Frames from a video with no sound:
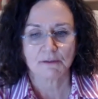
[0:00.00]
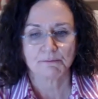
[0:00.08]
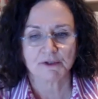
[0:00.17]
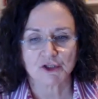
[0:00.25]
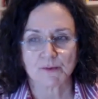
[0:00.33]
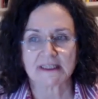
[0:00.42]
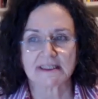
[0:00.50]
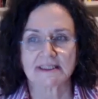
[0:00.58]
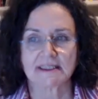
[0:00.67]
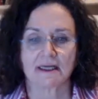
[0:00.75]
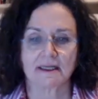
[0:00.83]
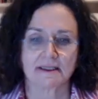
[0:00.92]
between
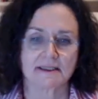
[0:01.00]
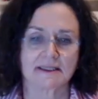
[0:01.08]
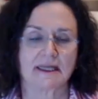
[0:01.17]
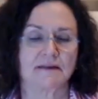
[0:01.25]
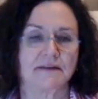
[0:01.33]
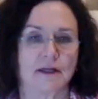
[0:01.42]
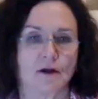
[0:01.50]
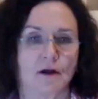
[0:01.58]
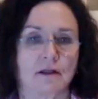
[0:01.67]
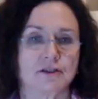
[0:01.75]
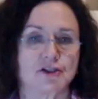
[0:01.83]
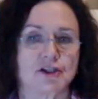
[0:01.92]
science and
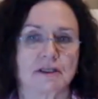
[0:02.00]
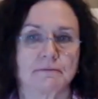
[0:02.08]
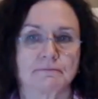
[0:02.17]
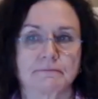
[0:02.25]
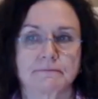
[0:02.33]
theology?